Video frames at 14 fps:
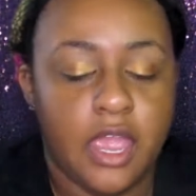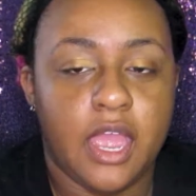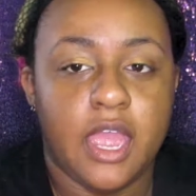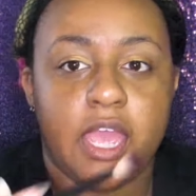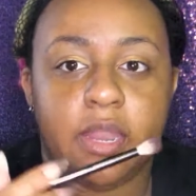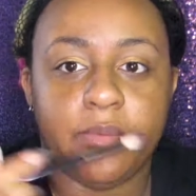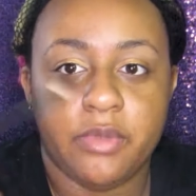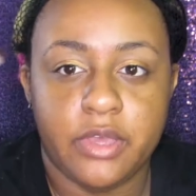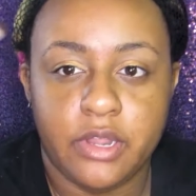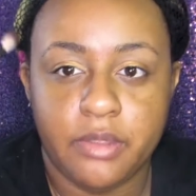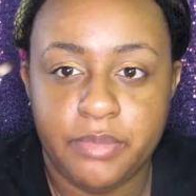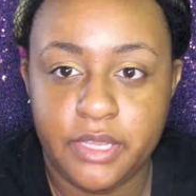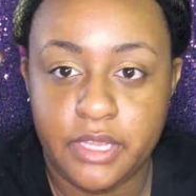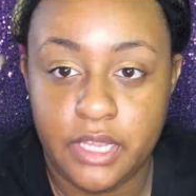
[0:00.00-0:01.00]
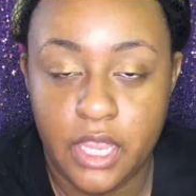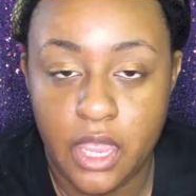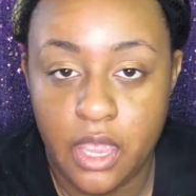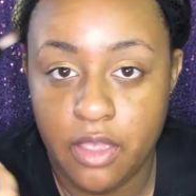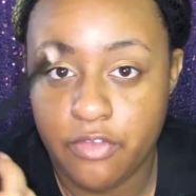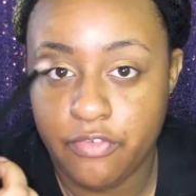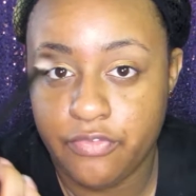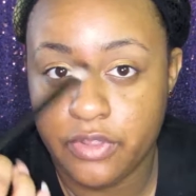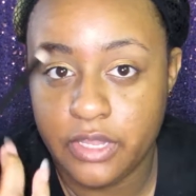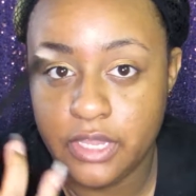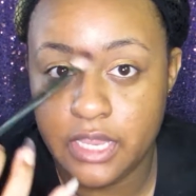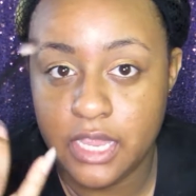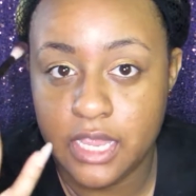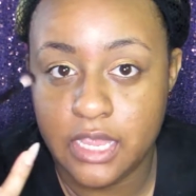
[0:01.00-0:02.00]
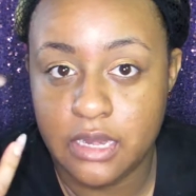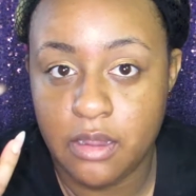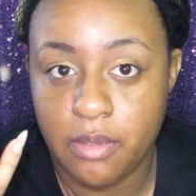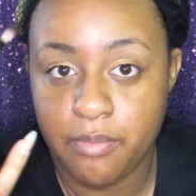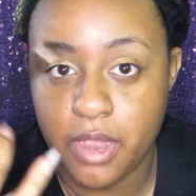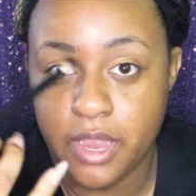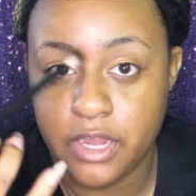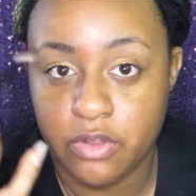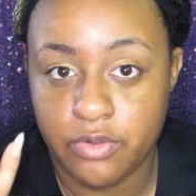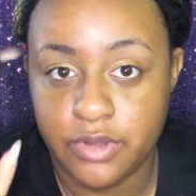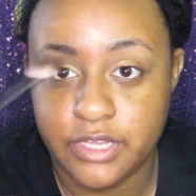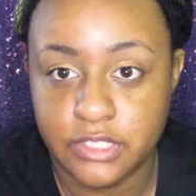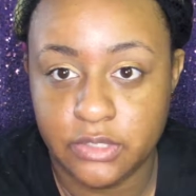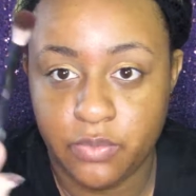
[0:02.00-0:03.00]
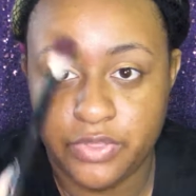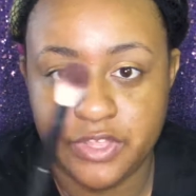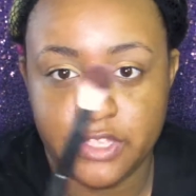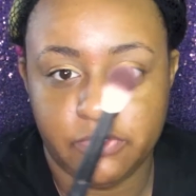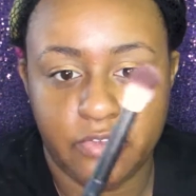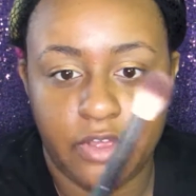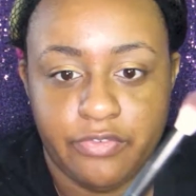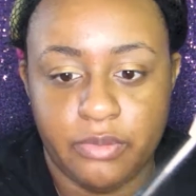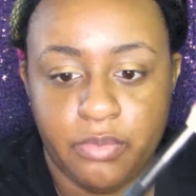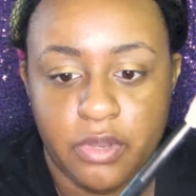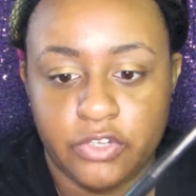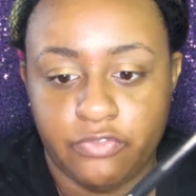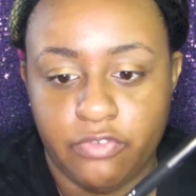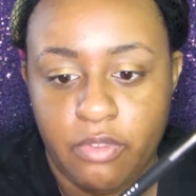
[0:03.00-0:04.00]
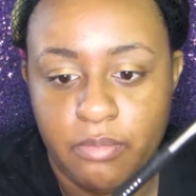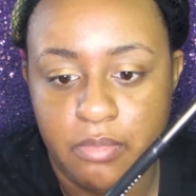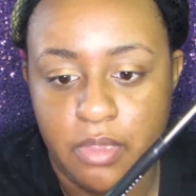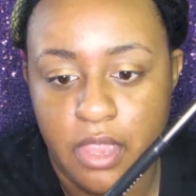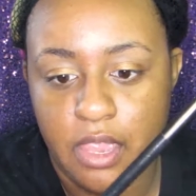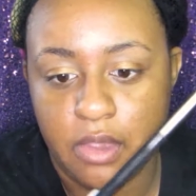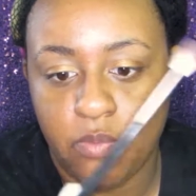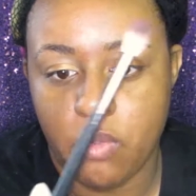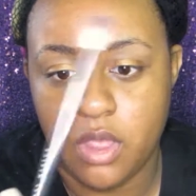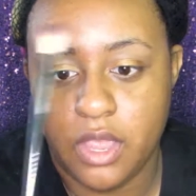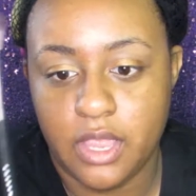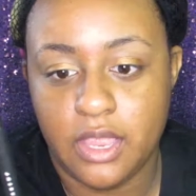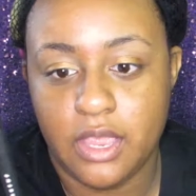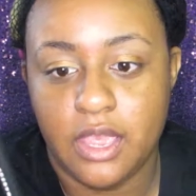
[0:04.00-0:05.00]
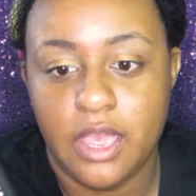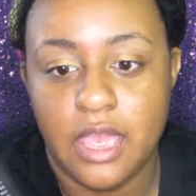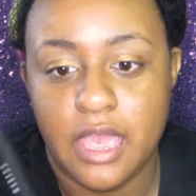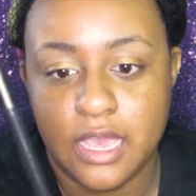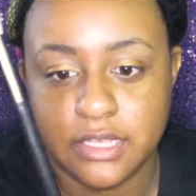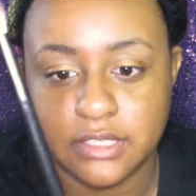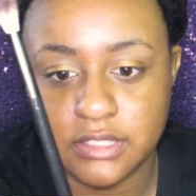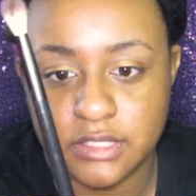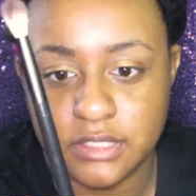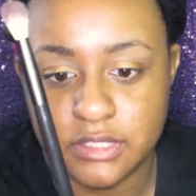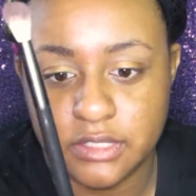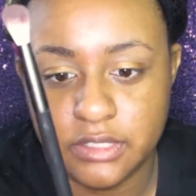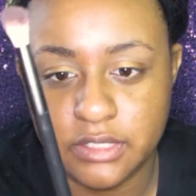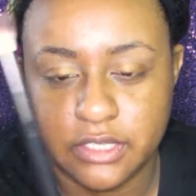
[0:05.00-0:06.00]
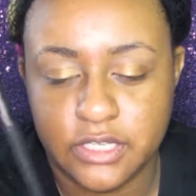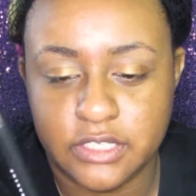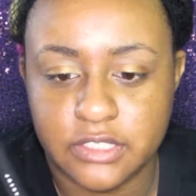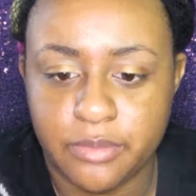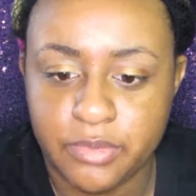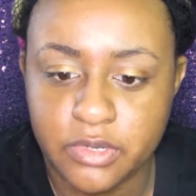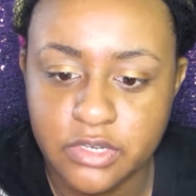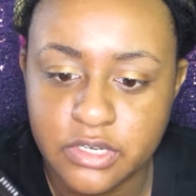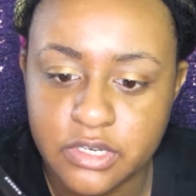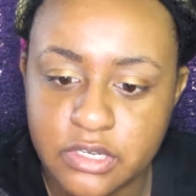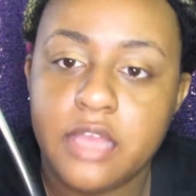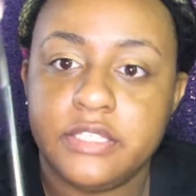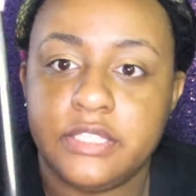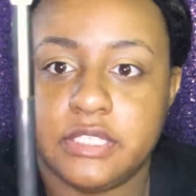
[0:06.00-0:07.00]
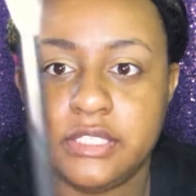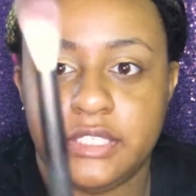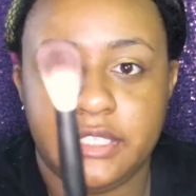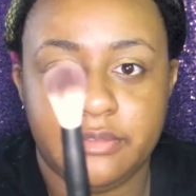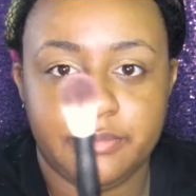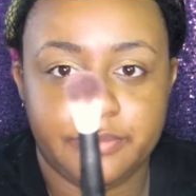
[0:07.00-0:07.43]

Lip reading: and I'm going to be filling in my crease with this fluffy brush from NYX. It is number 16.